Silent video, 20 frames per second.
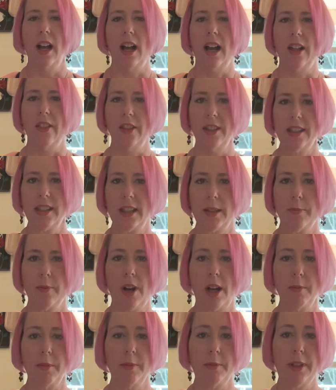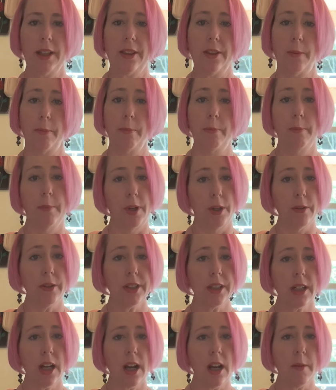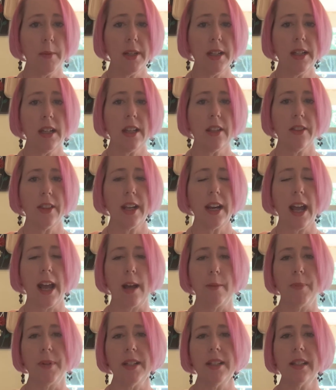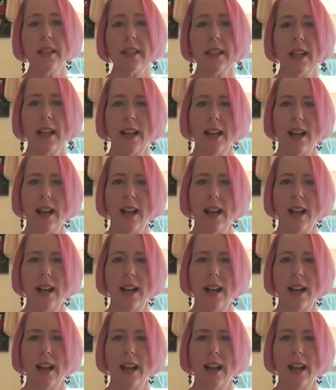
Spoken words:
This is probably the most common that happens.